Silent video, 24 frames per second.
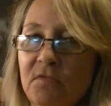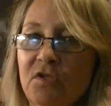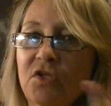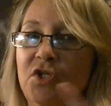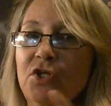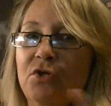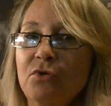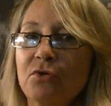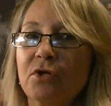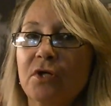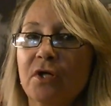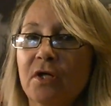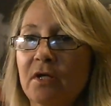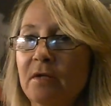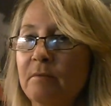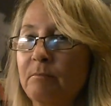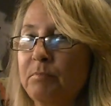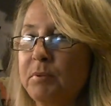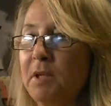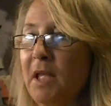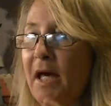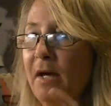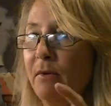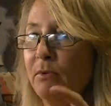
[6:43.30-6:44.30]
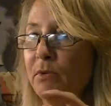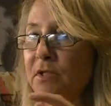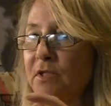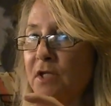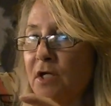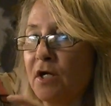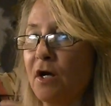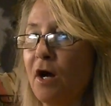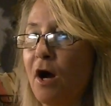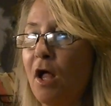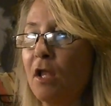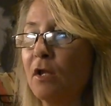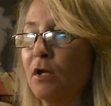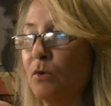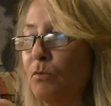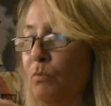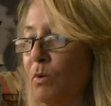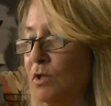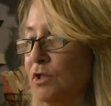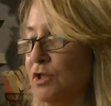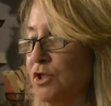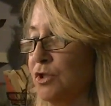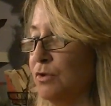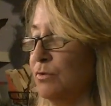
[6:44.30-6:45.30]
you can play with the color
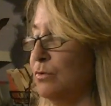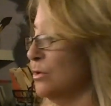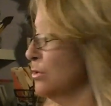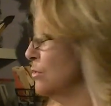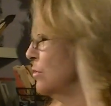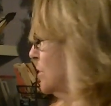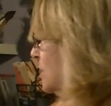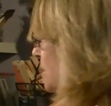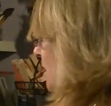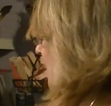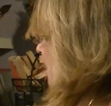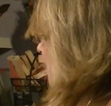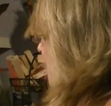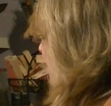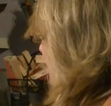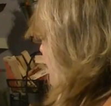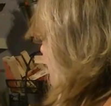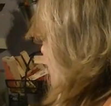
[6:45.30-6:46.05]
once you use it.